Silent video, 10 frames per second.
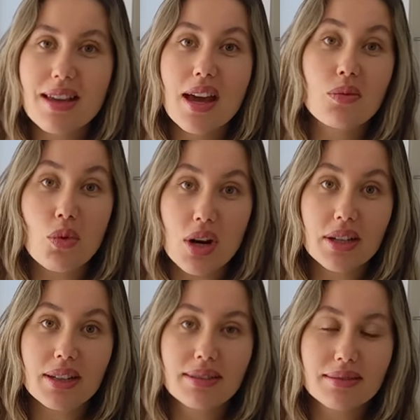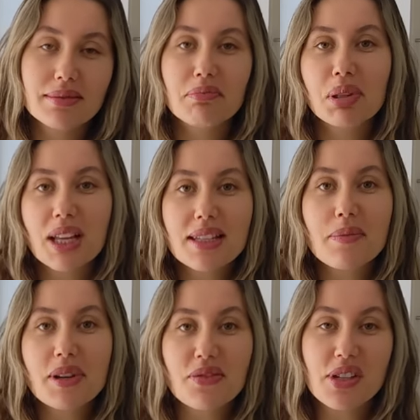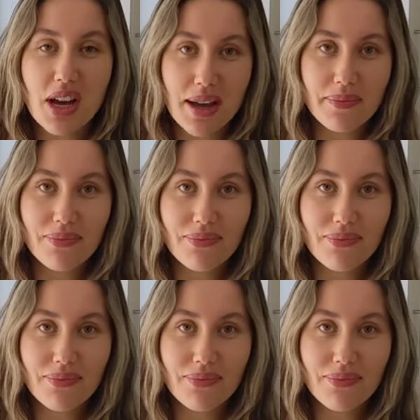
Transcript: and water, plus a bit of thyme.